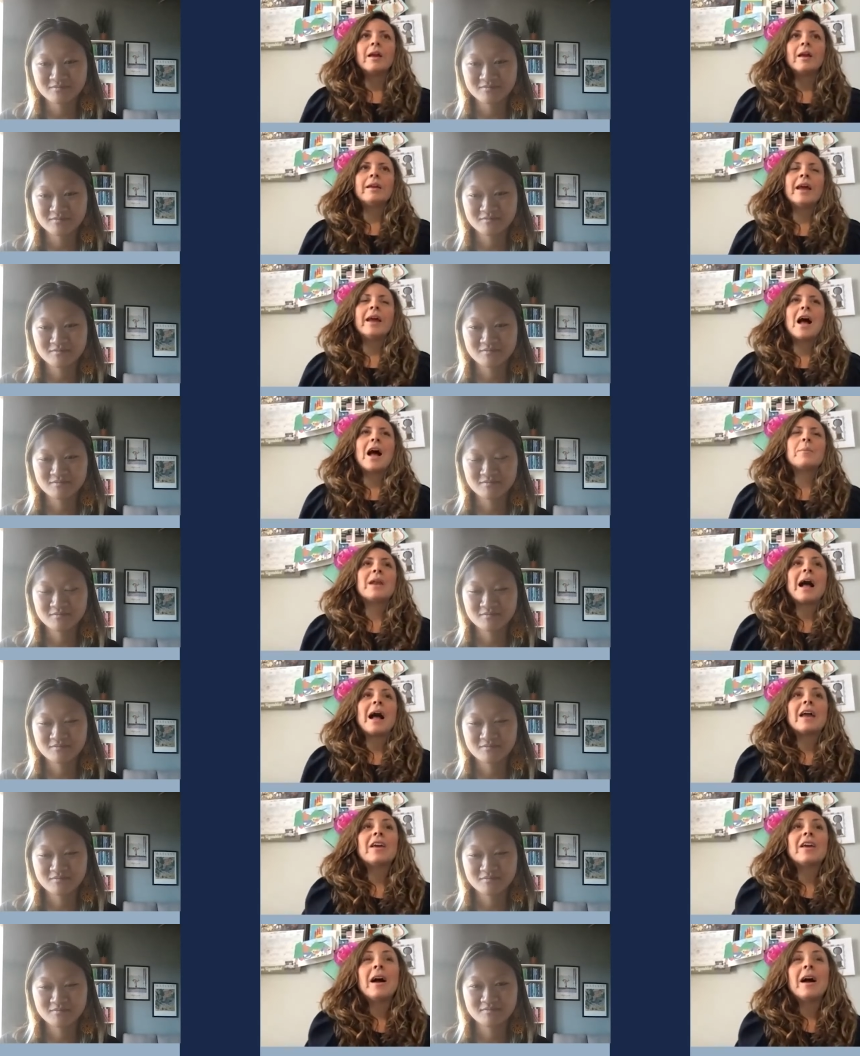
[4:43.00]
Speaker 1: yeah, I mean,
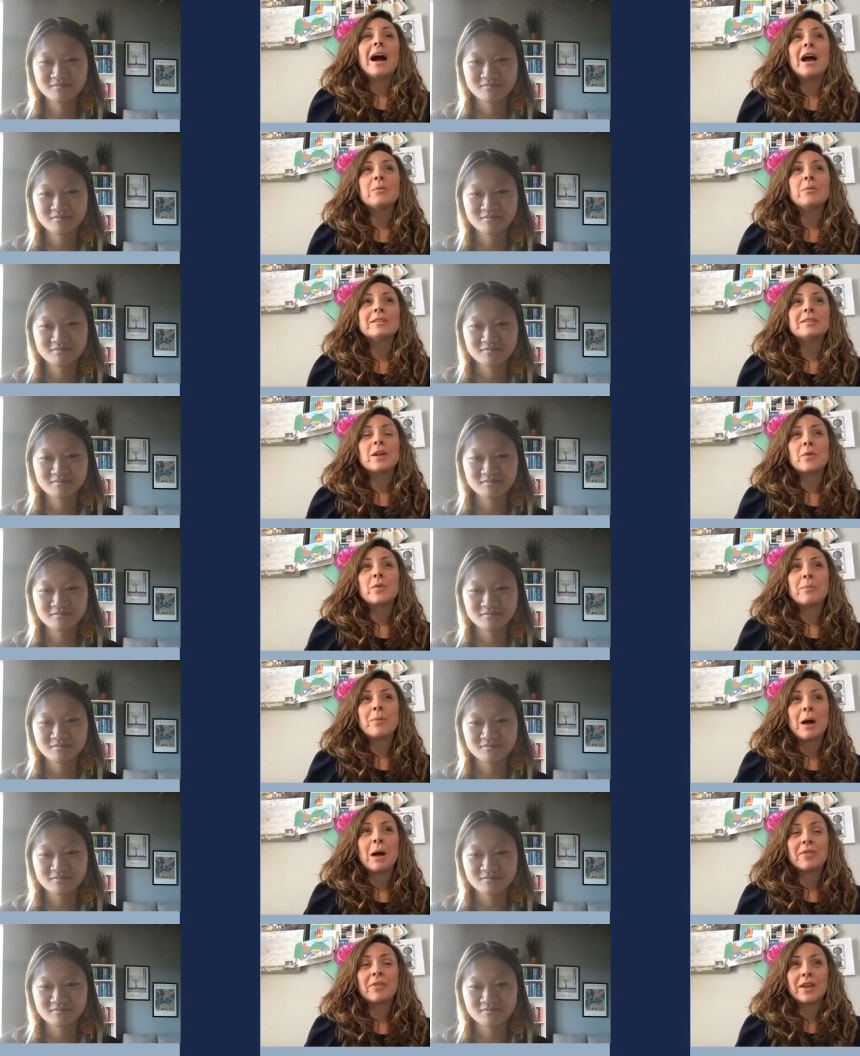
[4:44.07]
I I would say we
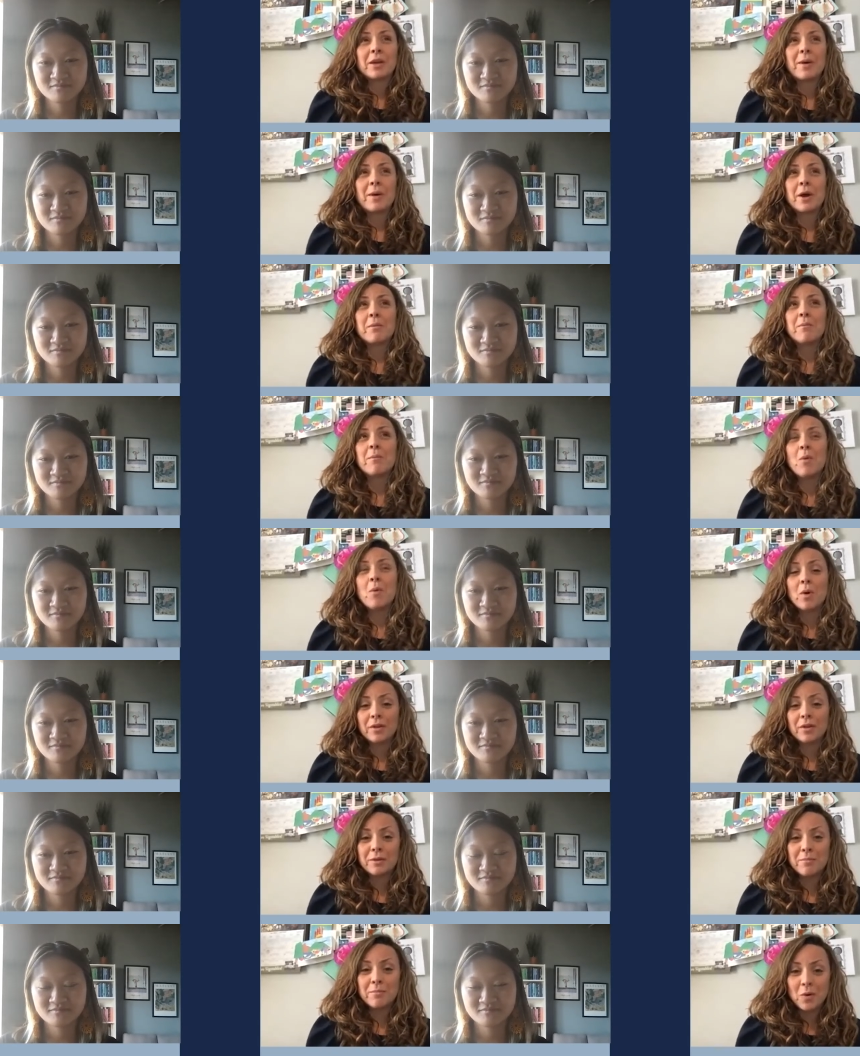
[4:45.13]
probably think about it more
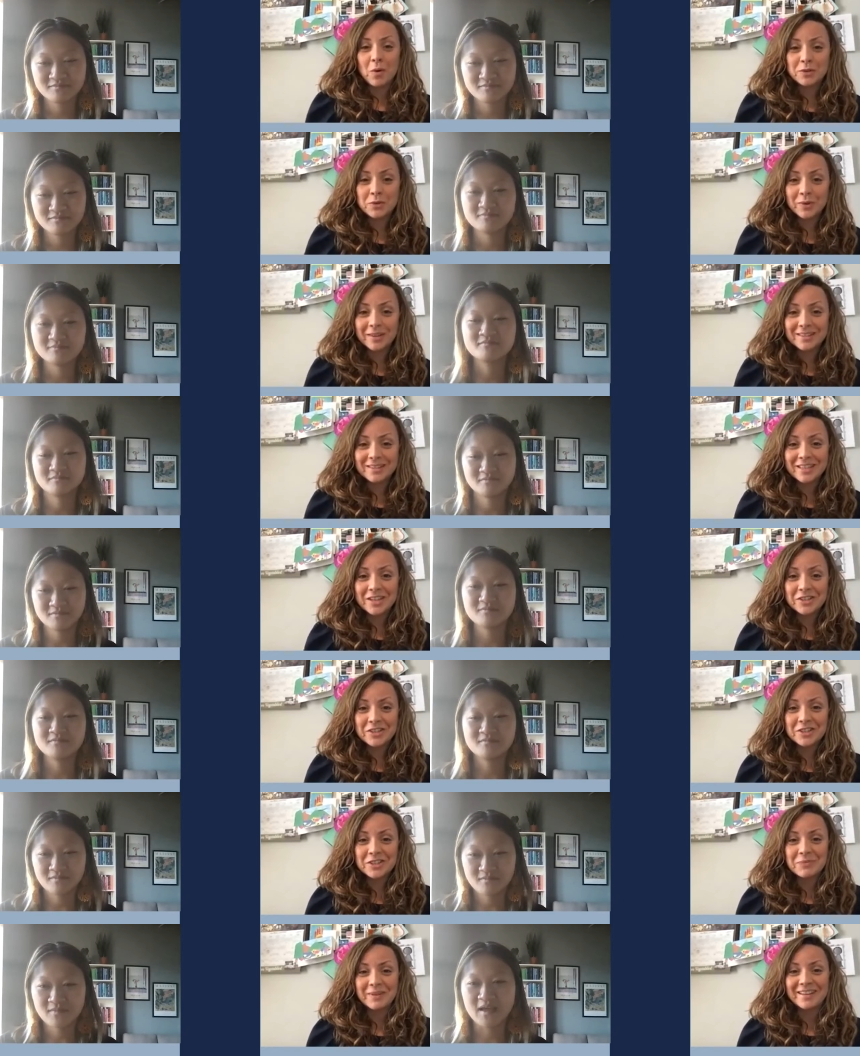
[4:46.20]
than most
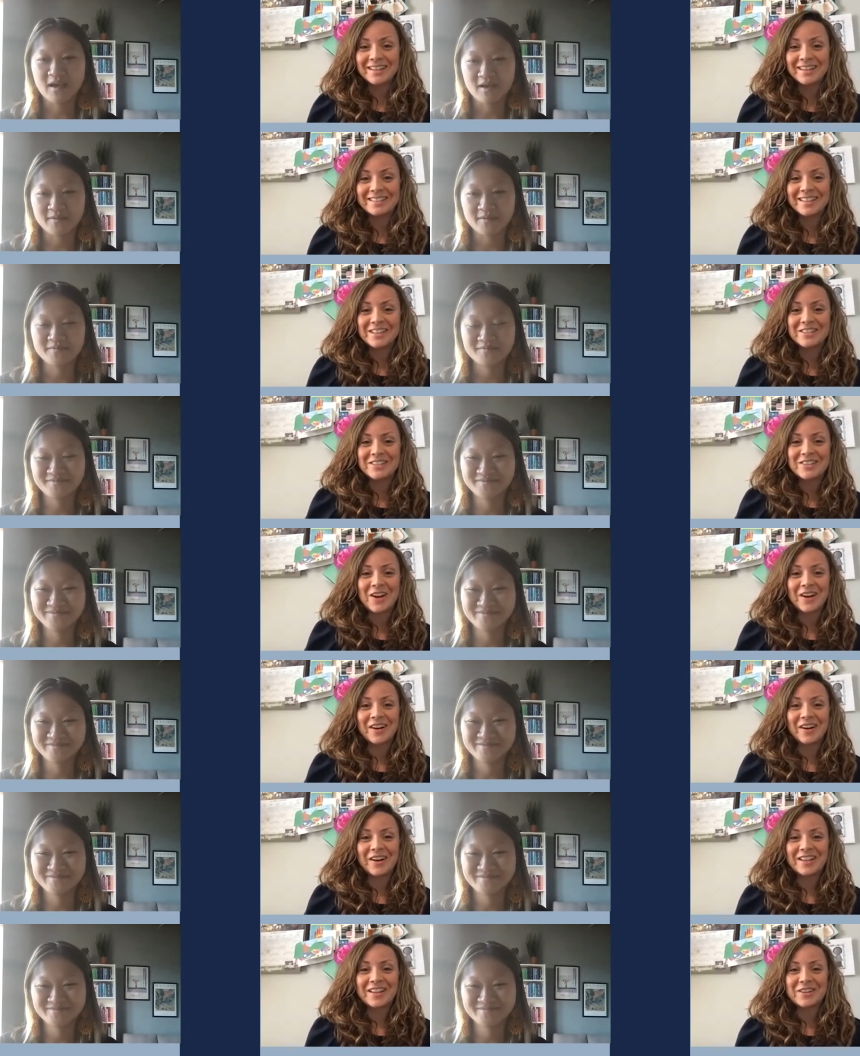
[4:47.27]
organizations because yeah. it's
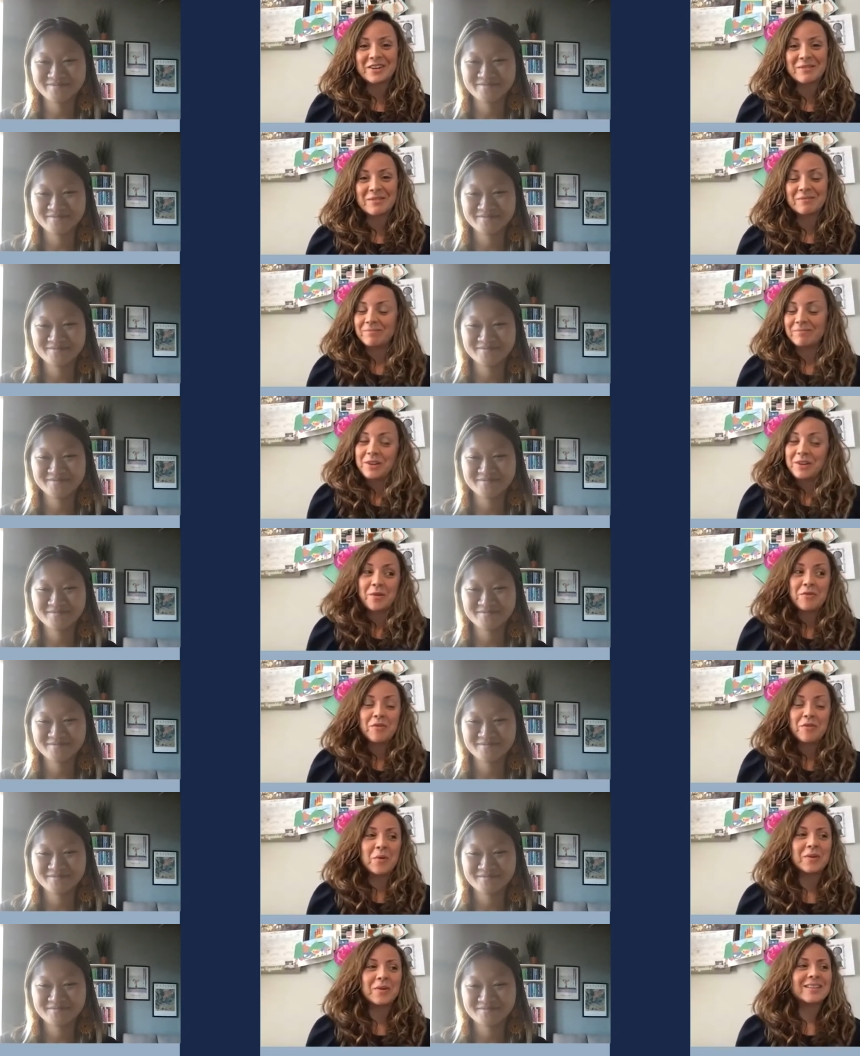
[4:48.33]
our it's our you know
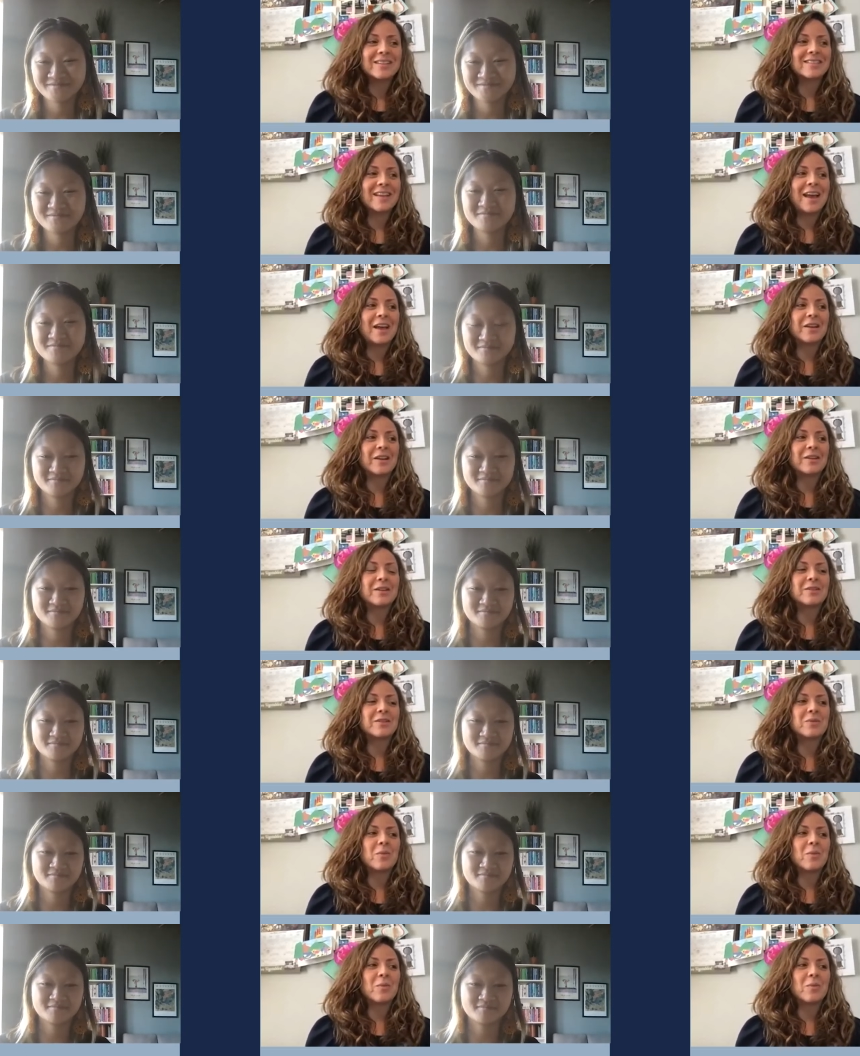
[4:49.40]
focus and
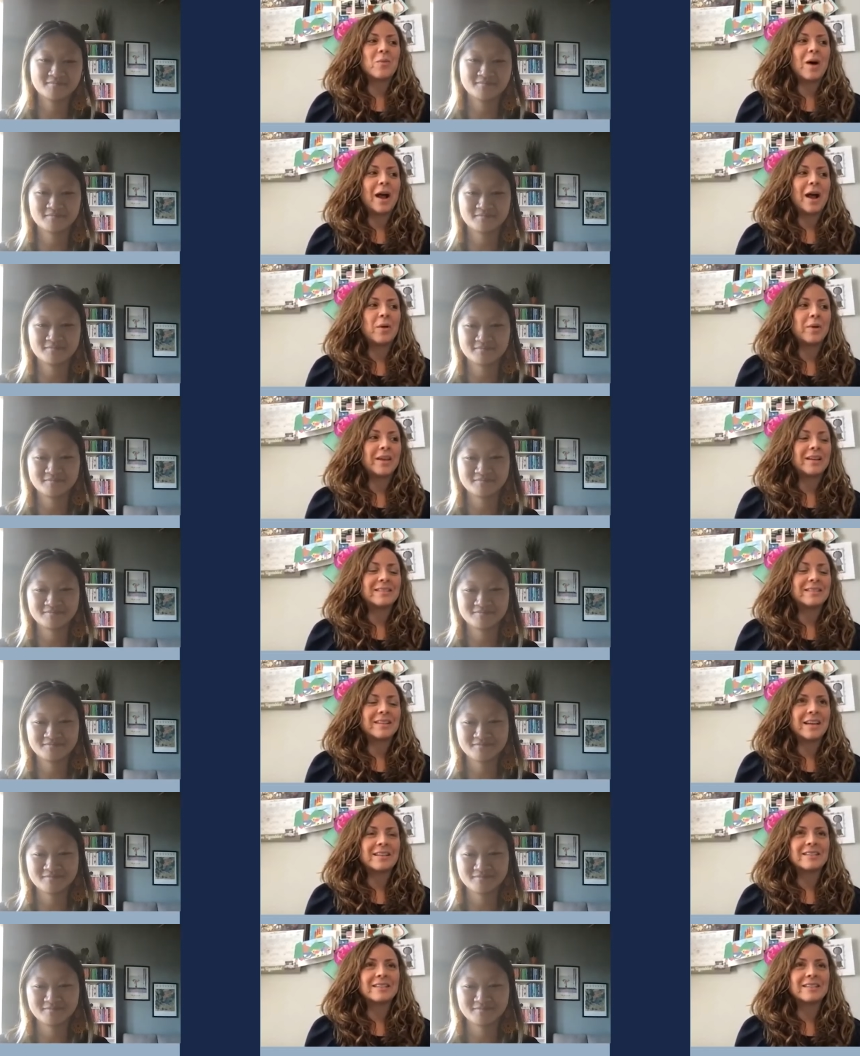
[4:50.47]
why we
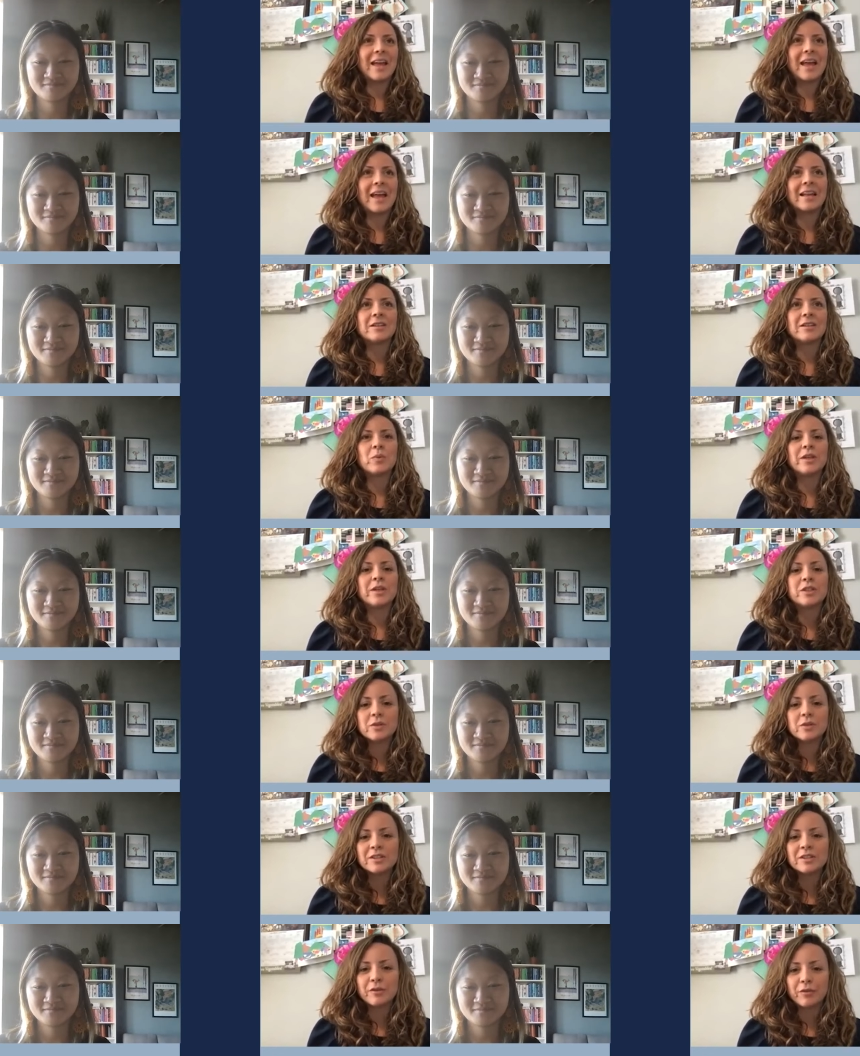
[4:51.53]
exist, and we do
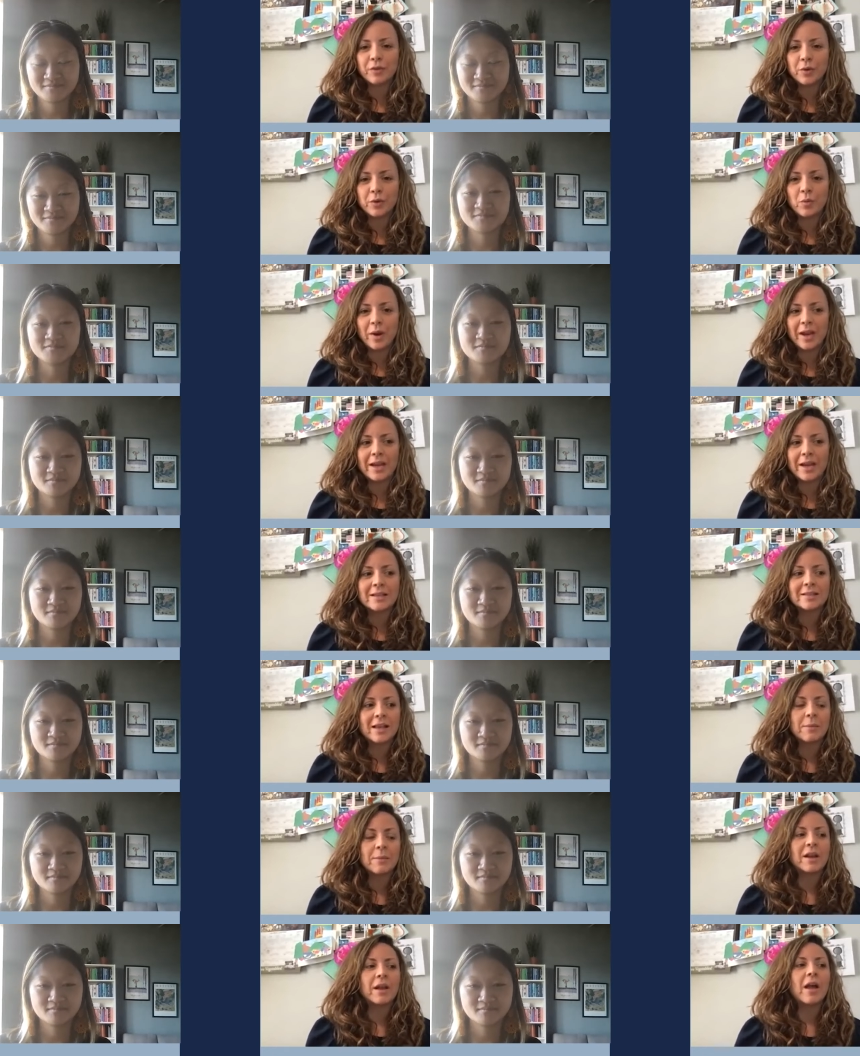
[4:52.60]
this in a few ways.
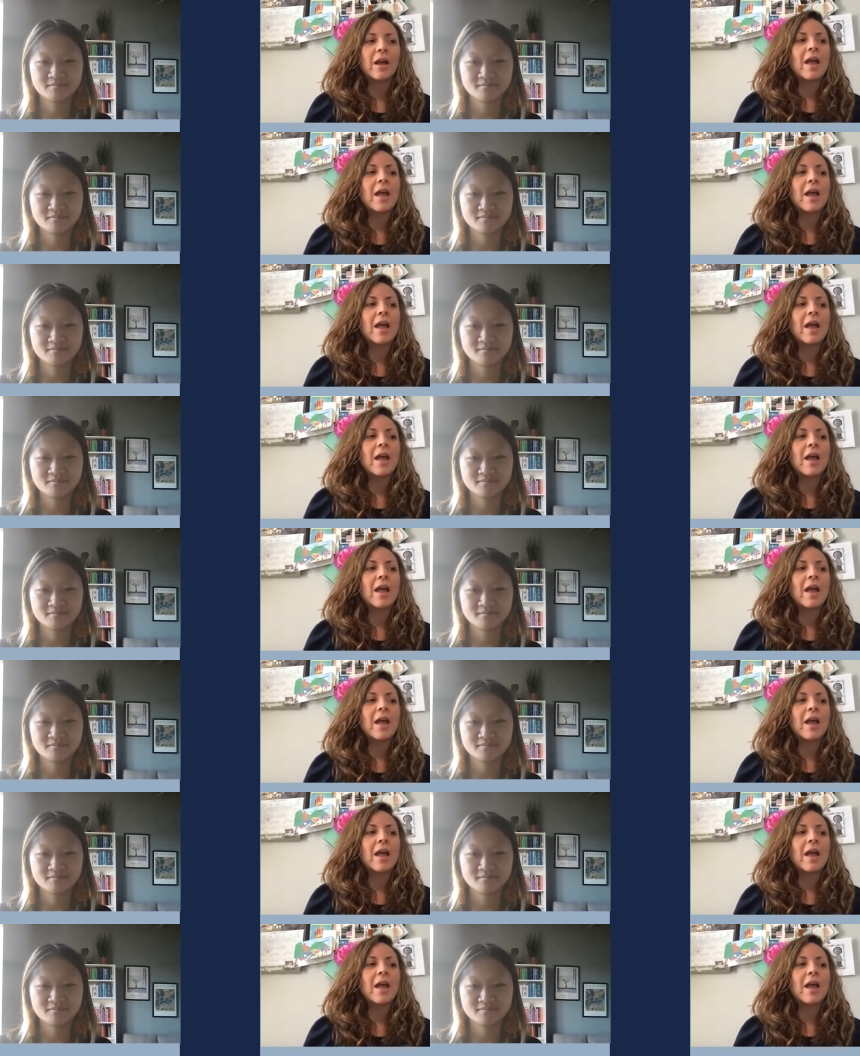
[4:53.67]
I mean,